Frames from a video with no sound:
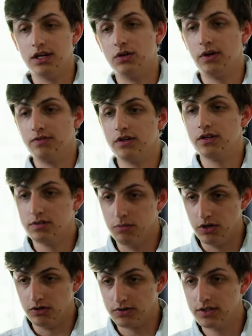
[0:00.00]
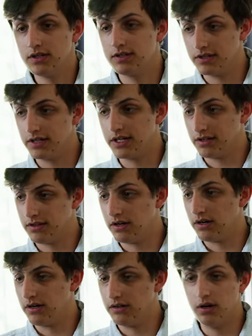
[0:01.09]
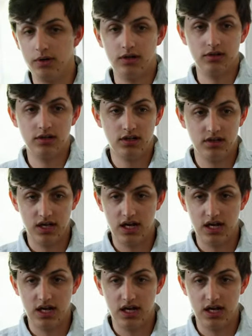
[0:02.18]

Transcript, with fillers: And whoever does the most is gonna get the car. Are we all good on